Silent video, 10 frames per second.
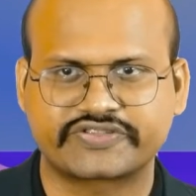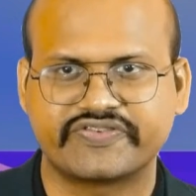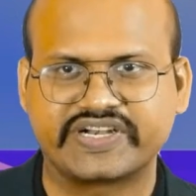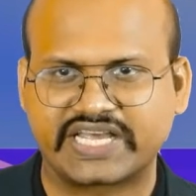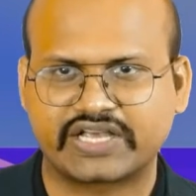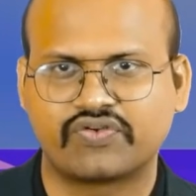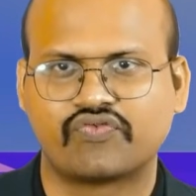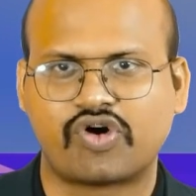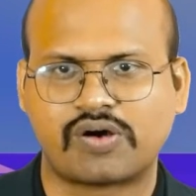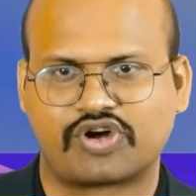we will take
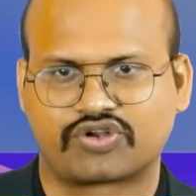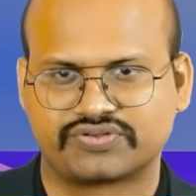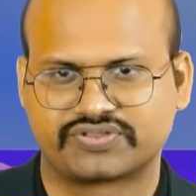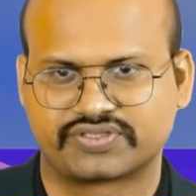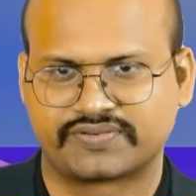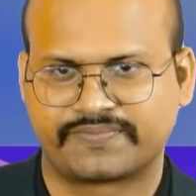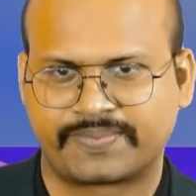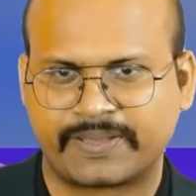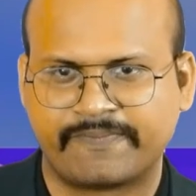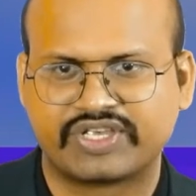warm occlusion.
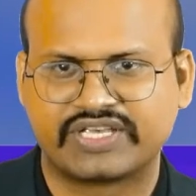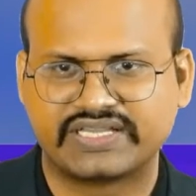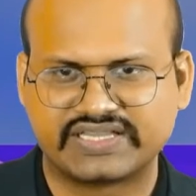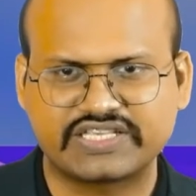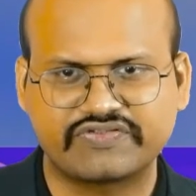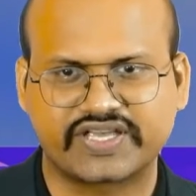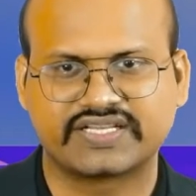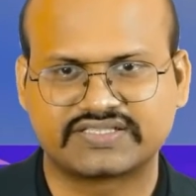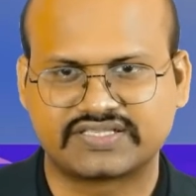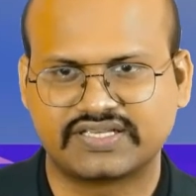In this we
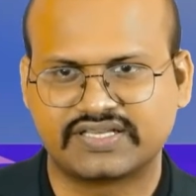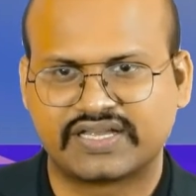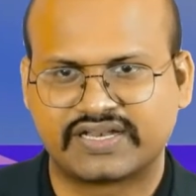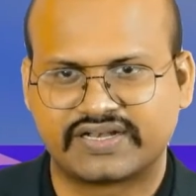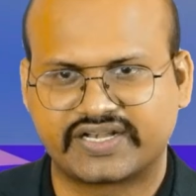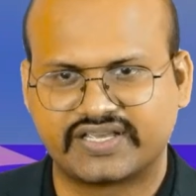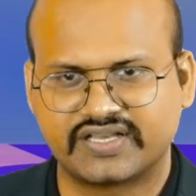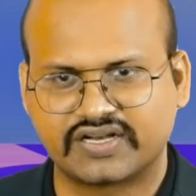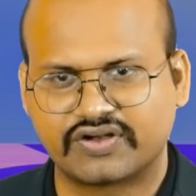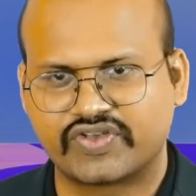can see that
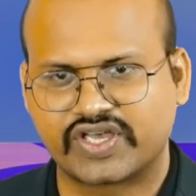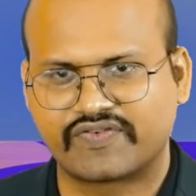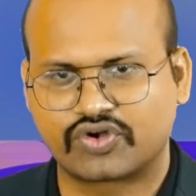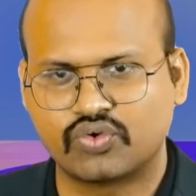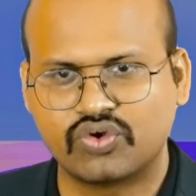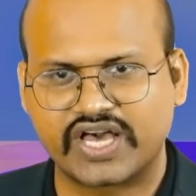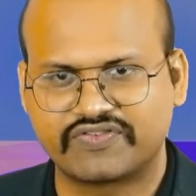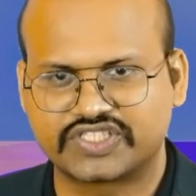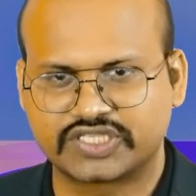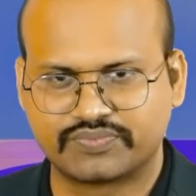here we have a cool air
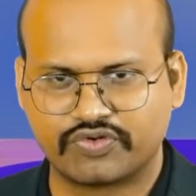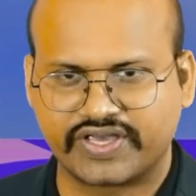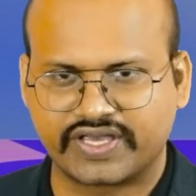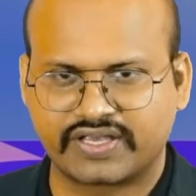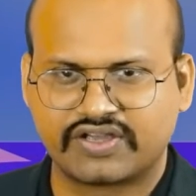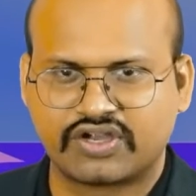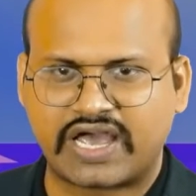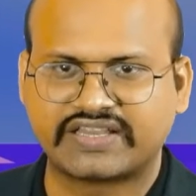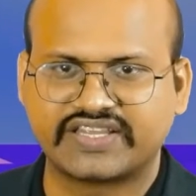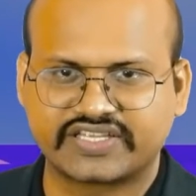which is moving
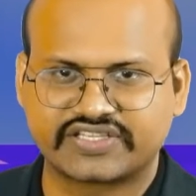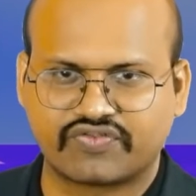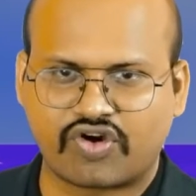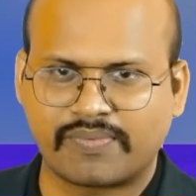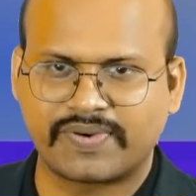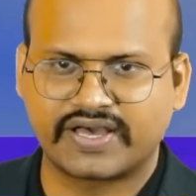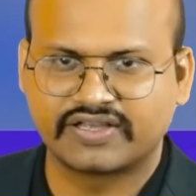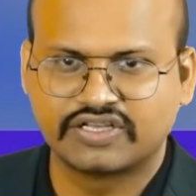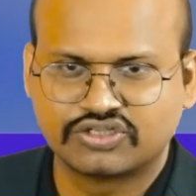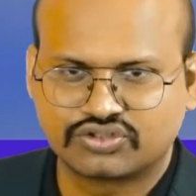and there is a warm air.
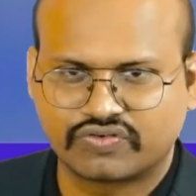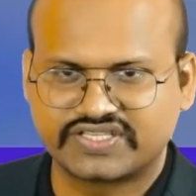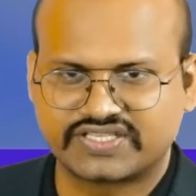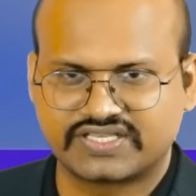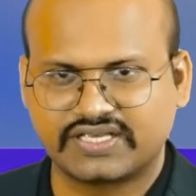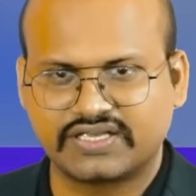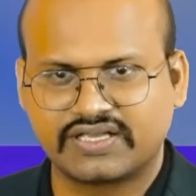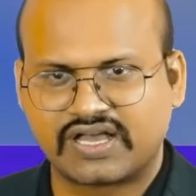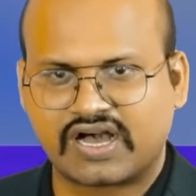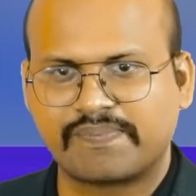So we see
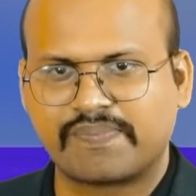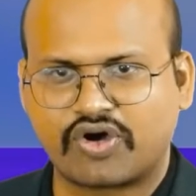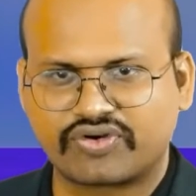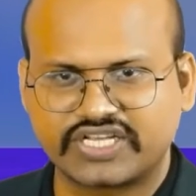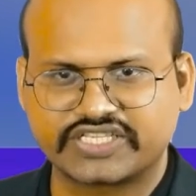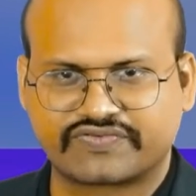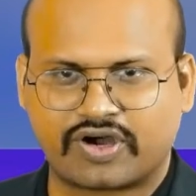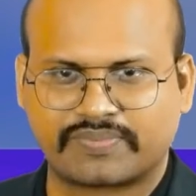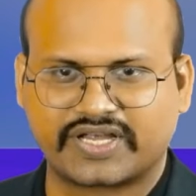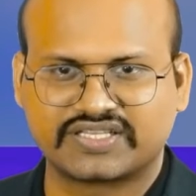a boundary is
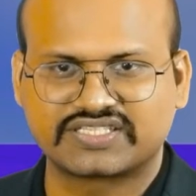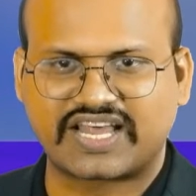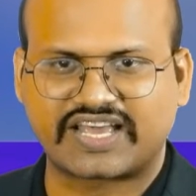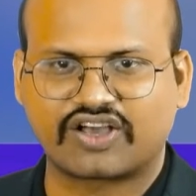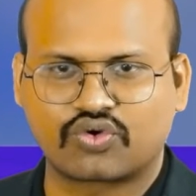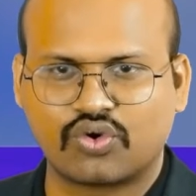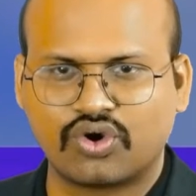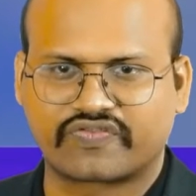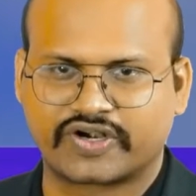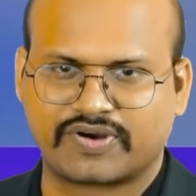formed and this is like a
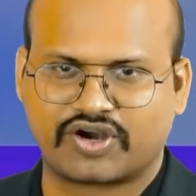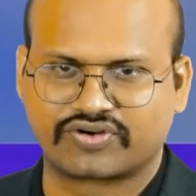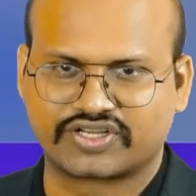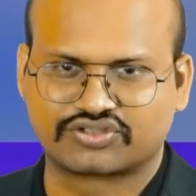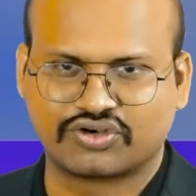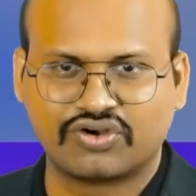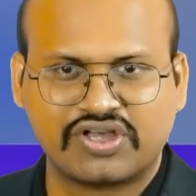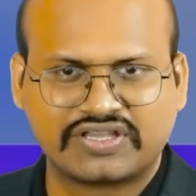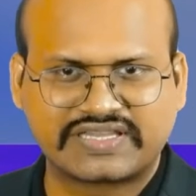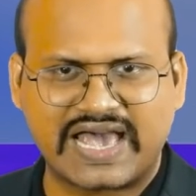cold front boundary. So
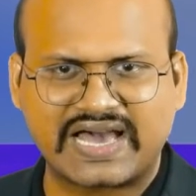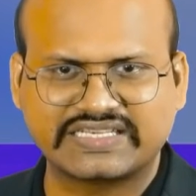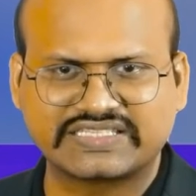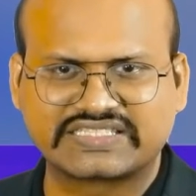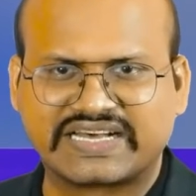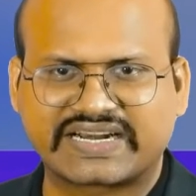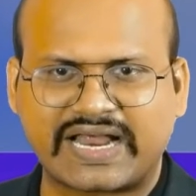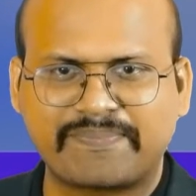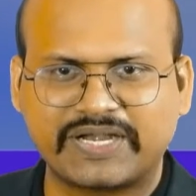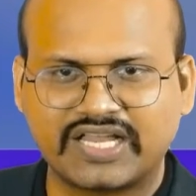the air is
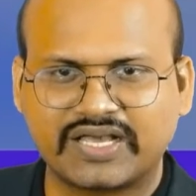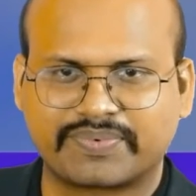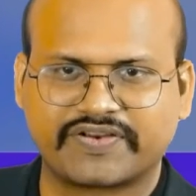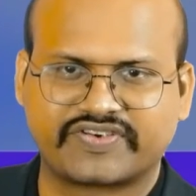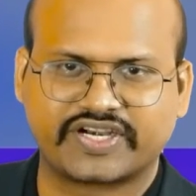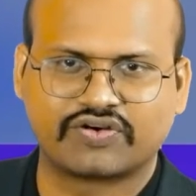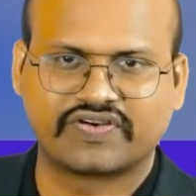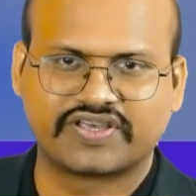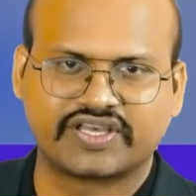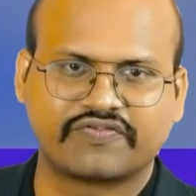rapidly uplifted over
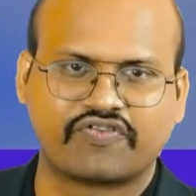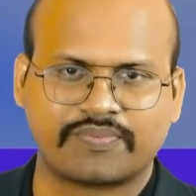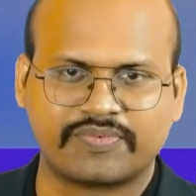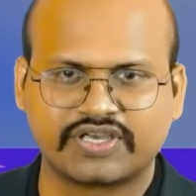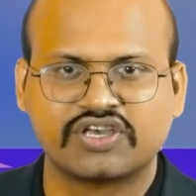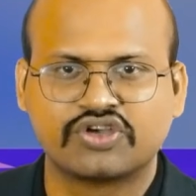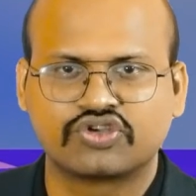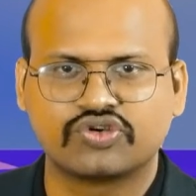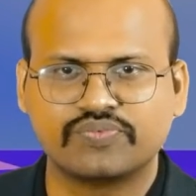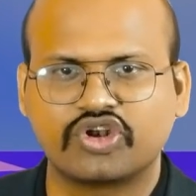here forming
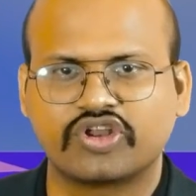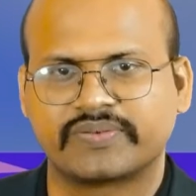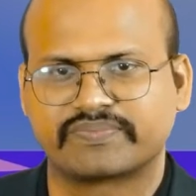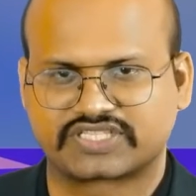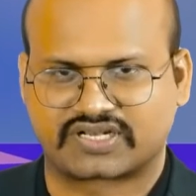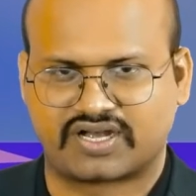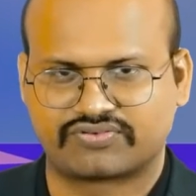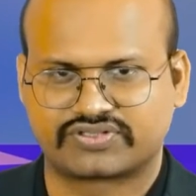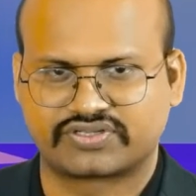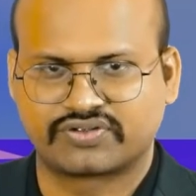cumulonimbus clouds.